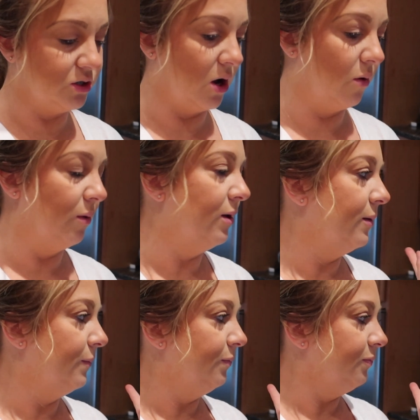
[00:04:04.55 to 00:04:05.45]
So
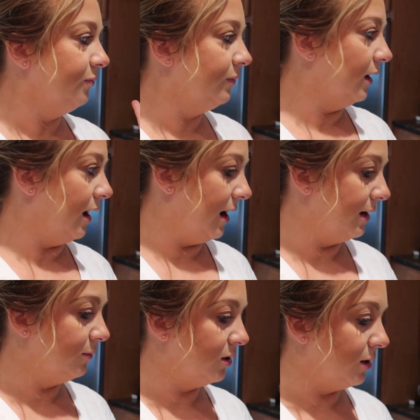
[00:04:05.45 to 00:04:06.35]
I
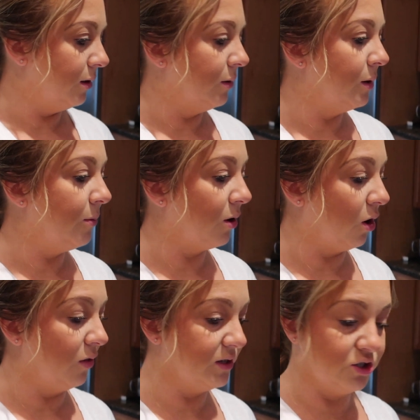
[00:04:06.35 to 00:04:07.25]
am gonna put
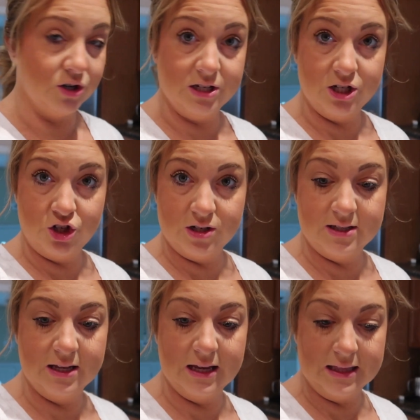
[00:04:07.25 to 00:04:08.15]
all these dirty
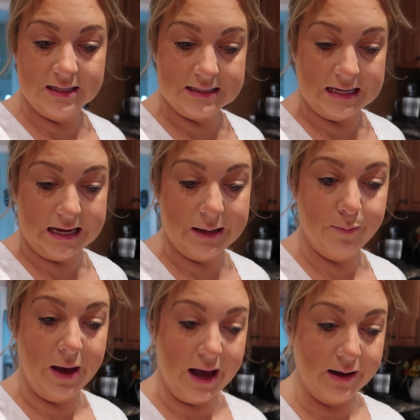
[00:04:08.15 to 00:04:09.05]
dishes in the
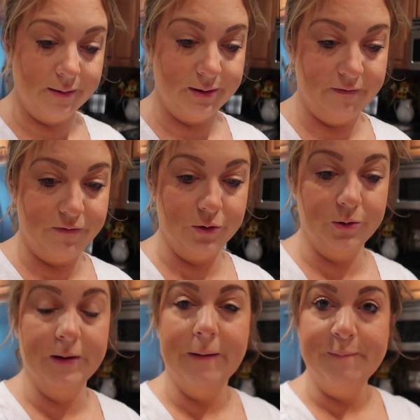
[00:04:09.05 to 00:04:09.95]
sink, pack up my
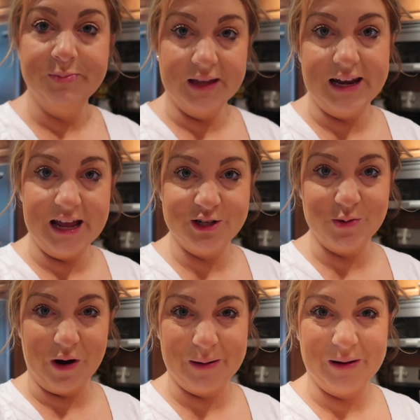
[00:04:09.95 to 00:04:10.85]
food, and head to
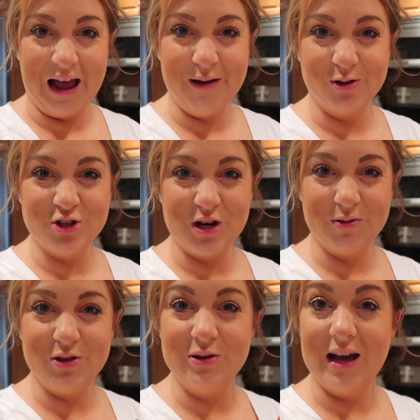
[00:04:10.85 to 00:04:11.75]
work, but I will share
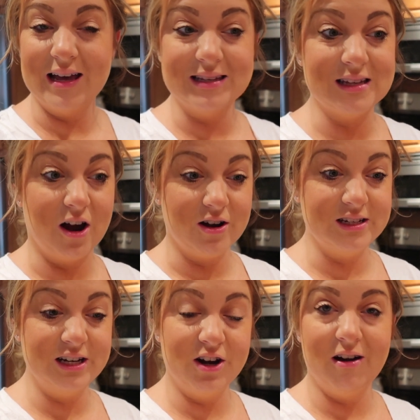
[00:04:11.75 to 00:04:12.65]
with you guys our
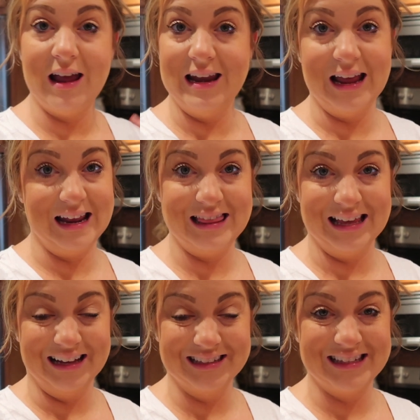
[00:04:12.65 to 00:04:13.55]
dinner and
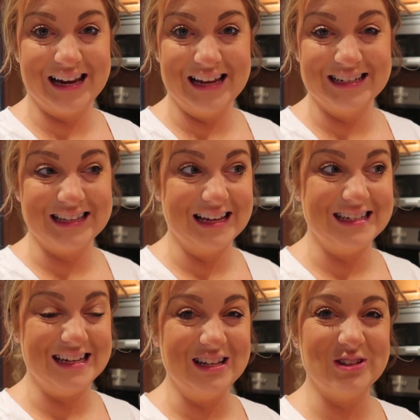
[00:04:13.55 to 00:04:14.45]
anything else that I decide
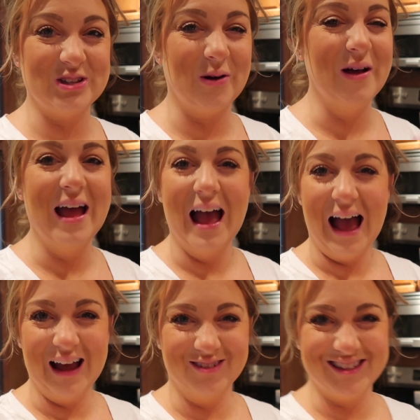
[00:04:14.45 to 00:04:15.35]
to eat, so
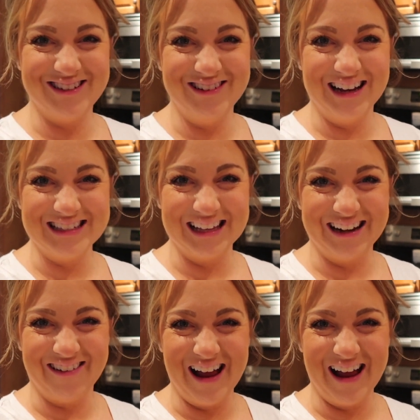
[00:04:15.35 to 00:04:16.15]
I will see you guys later